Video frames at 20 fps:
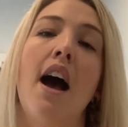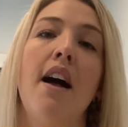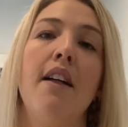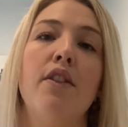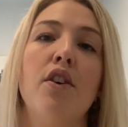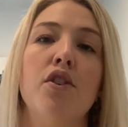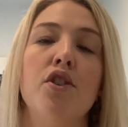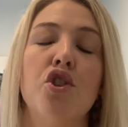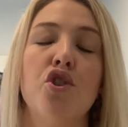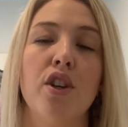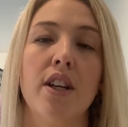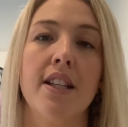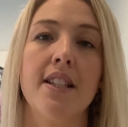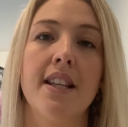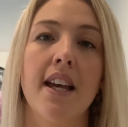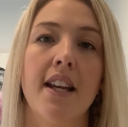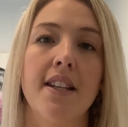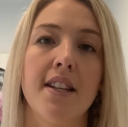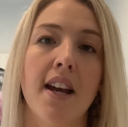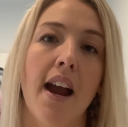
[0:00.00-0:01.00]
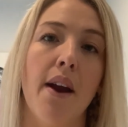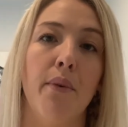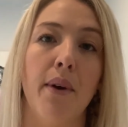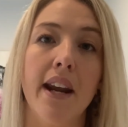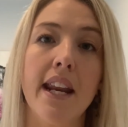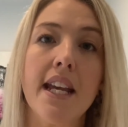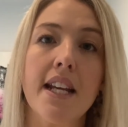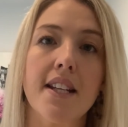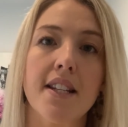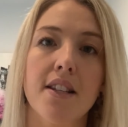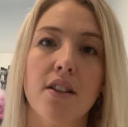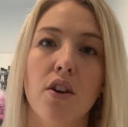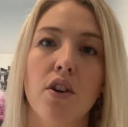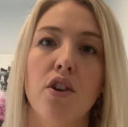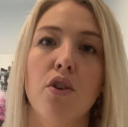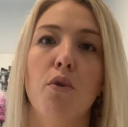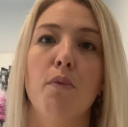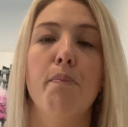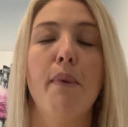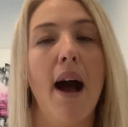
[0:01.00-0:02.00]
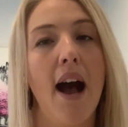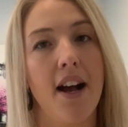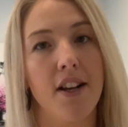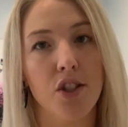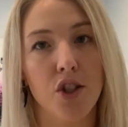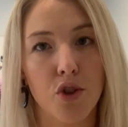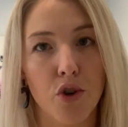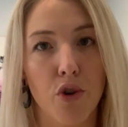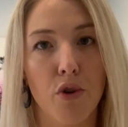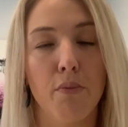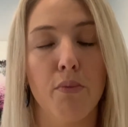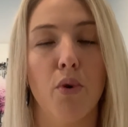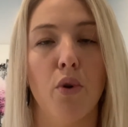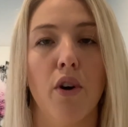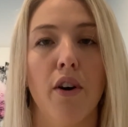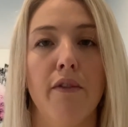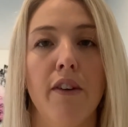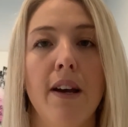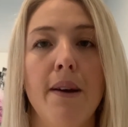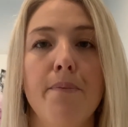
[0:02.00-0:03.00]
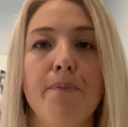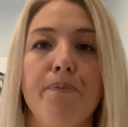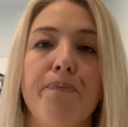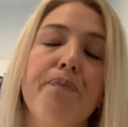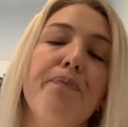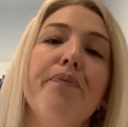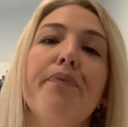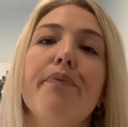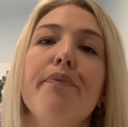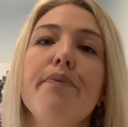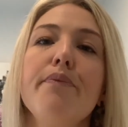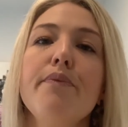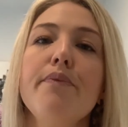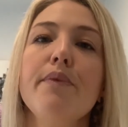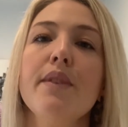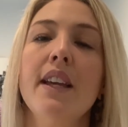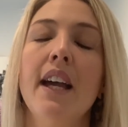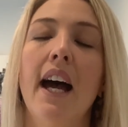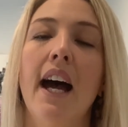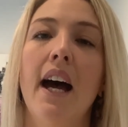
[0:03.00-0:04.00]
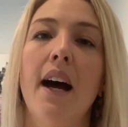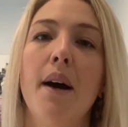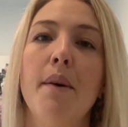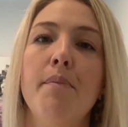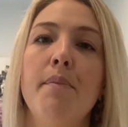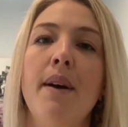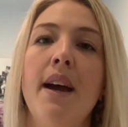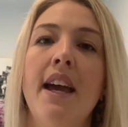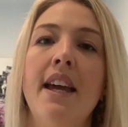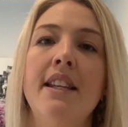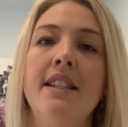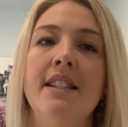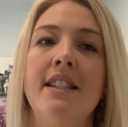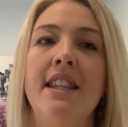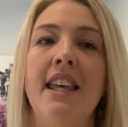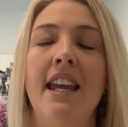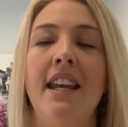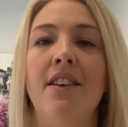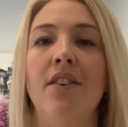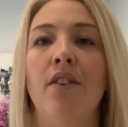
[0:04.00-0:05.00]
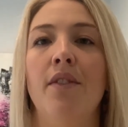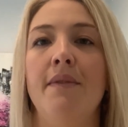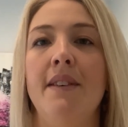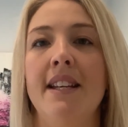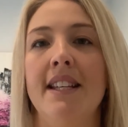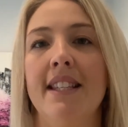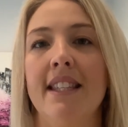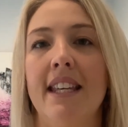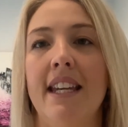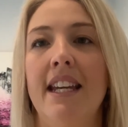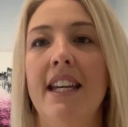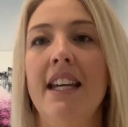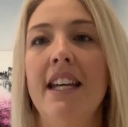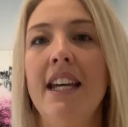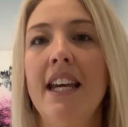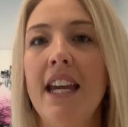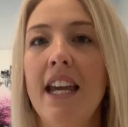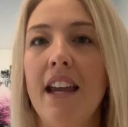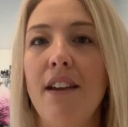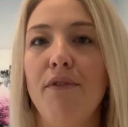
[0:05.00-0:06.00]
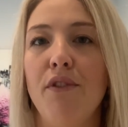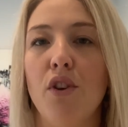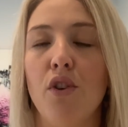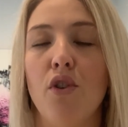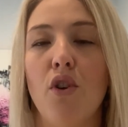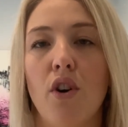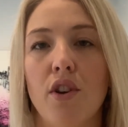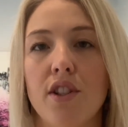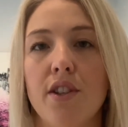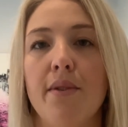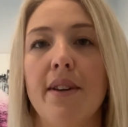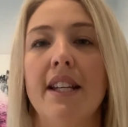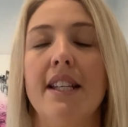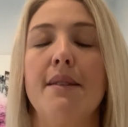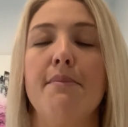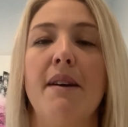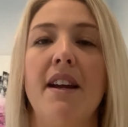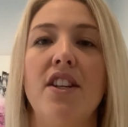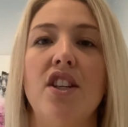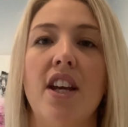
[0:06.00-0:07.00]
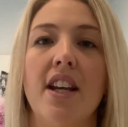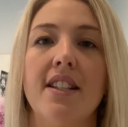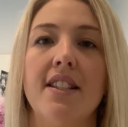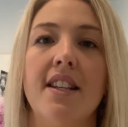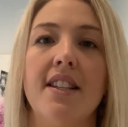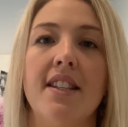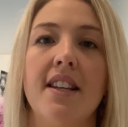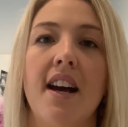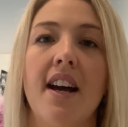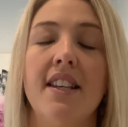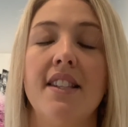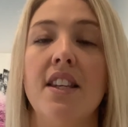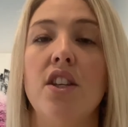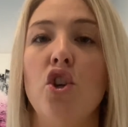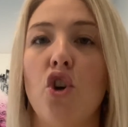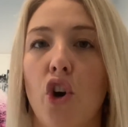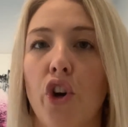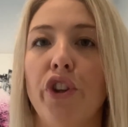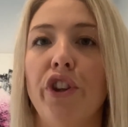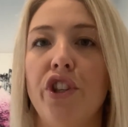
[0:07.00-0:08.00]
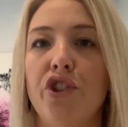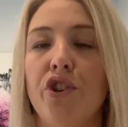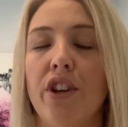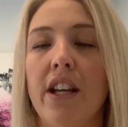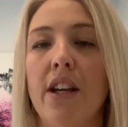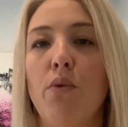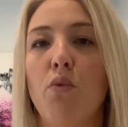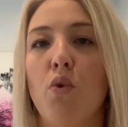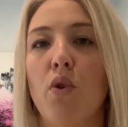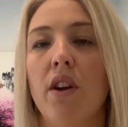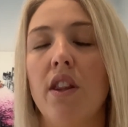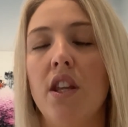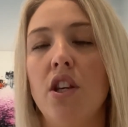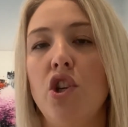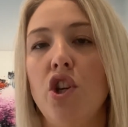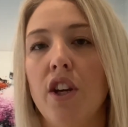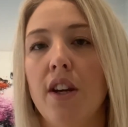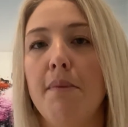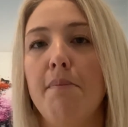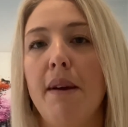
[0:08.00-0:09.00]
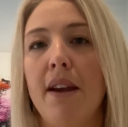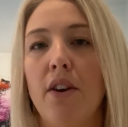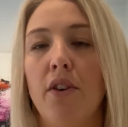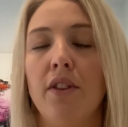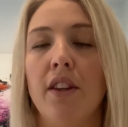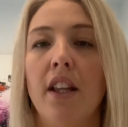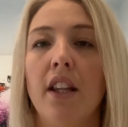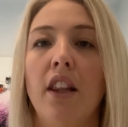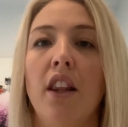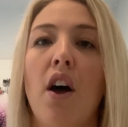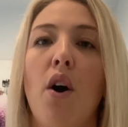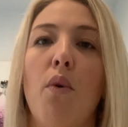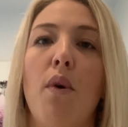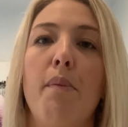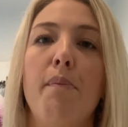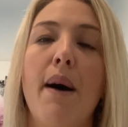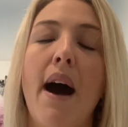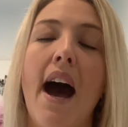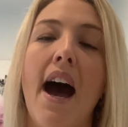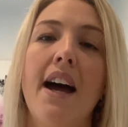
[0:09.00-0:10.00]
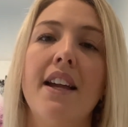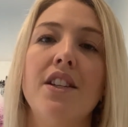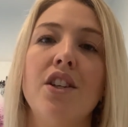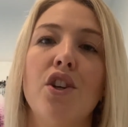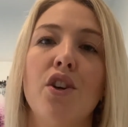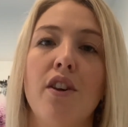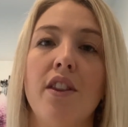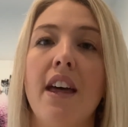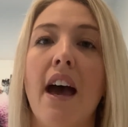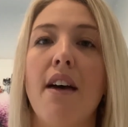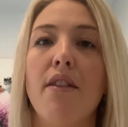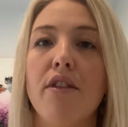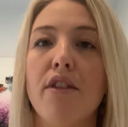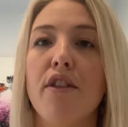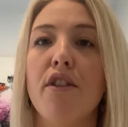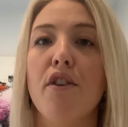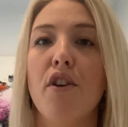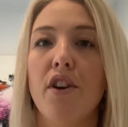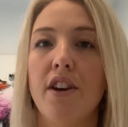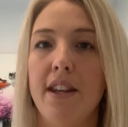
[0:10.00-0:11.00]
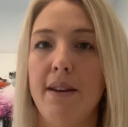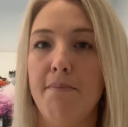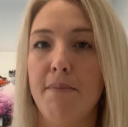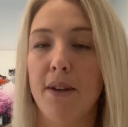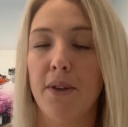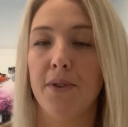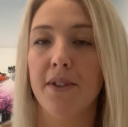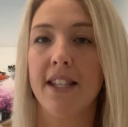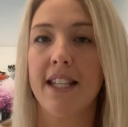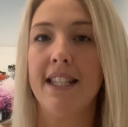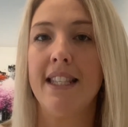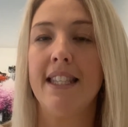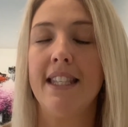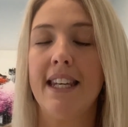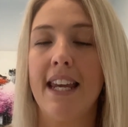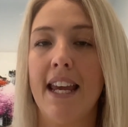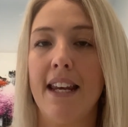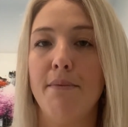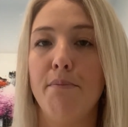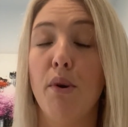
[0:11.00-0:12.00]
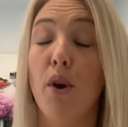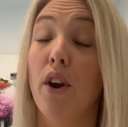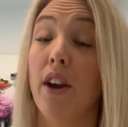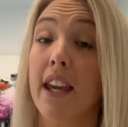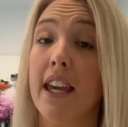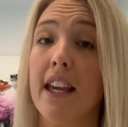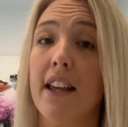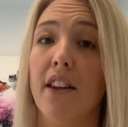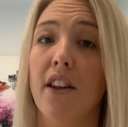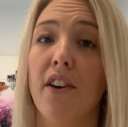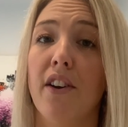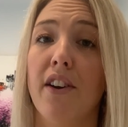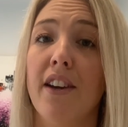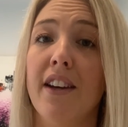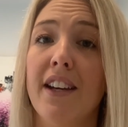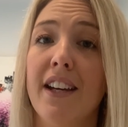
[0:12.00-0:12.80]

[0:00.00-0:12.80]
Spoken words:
those drinks are diuretics, so you'll pass through more of it. And then obviously if you're not doing as much exercise and you're only drinking water, then you could be on the lower part, that 30 mils instead per kilo.